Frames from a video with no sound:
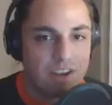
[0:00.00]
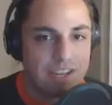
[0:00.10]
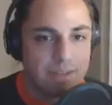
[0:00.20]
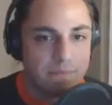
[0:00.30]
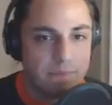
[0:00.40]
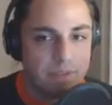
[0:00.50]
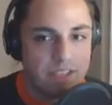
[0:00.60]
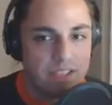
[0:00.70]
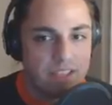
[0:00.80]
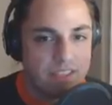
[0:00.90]
in
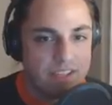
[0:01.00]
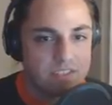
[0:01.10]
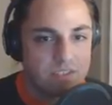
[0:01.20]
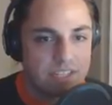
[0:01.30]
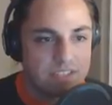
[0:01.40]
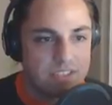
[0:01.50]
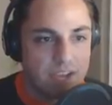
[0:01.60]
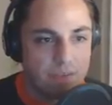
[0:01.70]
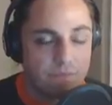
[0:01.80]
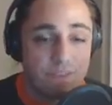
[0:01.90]
that's that's
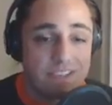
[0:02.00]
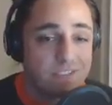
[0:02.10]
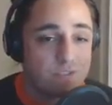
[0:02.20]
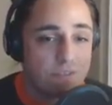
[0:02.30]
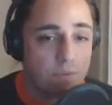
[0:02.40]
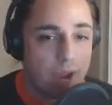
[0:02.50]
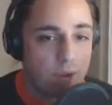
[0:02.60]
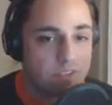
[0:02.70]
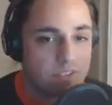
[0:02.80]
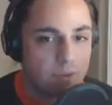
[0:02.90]
tough. Facing Trevor
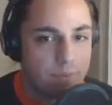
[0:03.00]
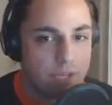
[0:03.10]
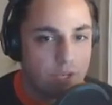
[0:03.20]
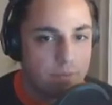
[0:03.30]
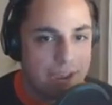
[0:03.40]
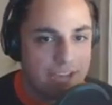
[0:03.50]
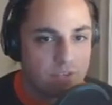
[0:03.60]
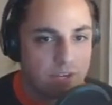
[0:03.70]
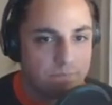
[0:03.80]
Bauer, it's going to be a good matchup.